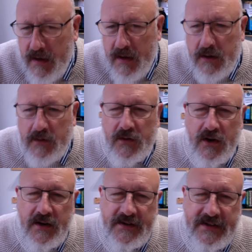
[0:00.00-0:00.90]
you've
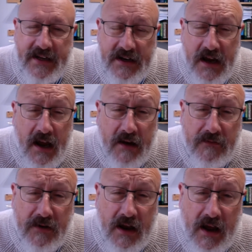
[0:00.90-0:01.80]
heard it said, an eye
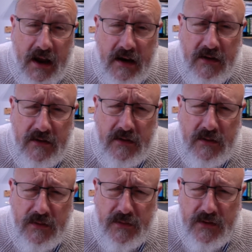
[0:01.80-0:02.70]
for an eye and a
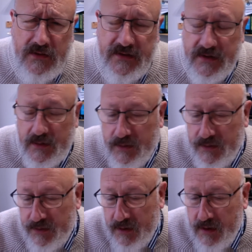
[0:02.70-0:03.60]
tooth for a
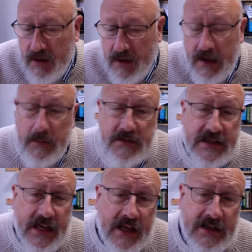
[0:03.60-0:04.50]
tooth. It was
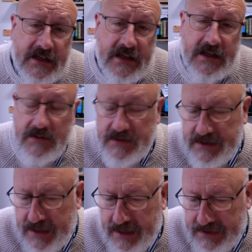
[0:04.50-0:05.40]
Gandhi who
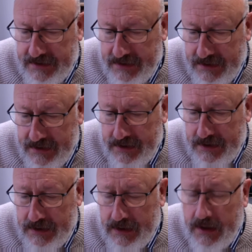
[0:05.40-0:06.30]
said
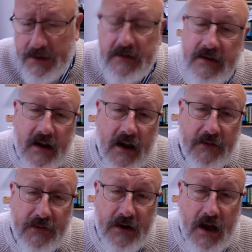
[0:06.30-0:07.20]
that an eye
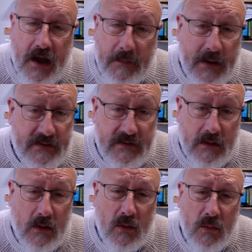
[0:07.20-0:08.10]
for an eye makes the
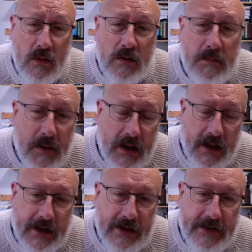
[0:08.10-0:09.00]
whole world
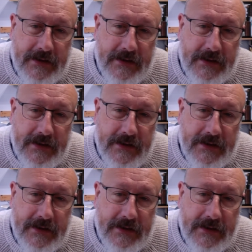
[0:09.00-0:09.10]
blind.